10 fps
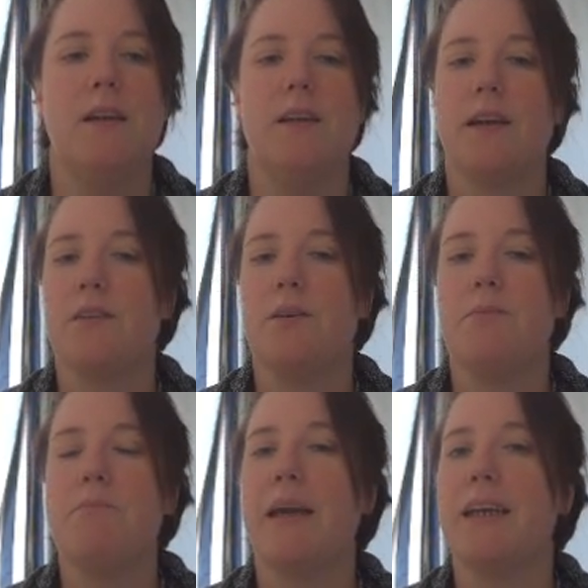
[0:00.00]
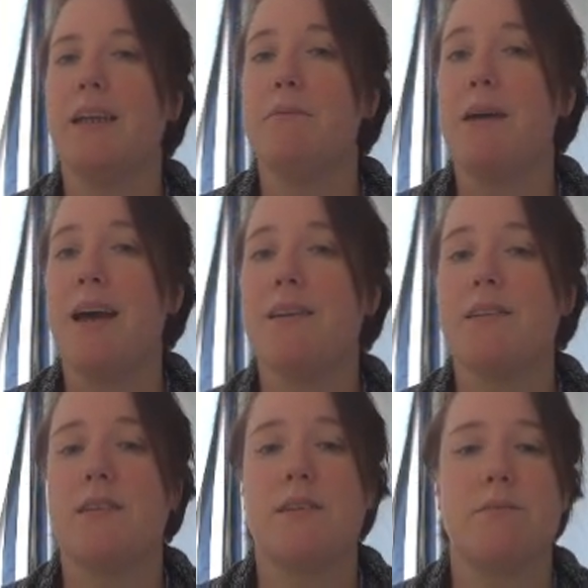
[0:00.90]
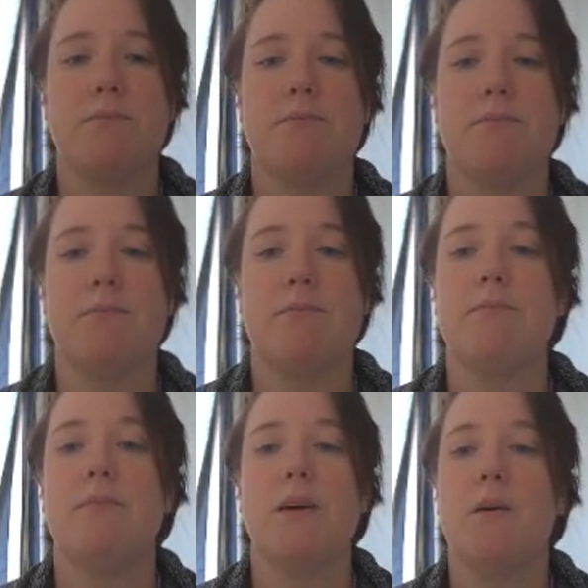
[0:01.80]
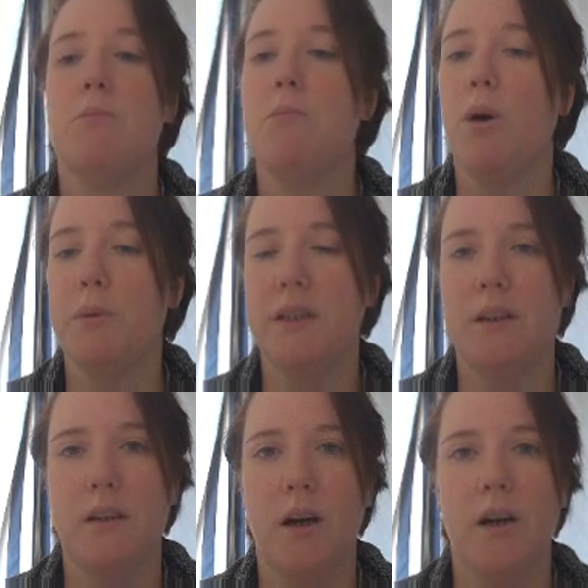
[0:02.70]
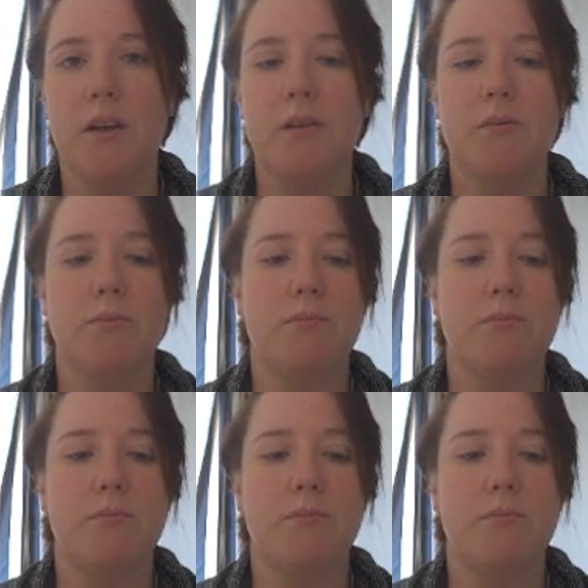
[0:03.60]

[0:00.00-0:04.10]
Next one, making a mess, mowing the lawn,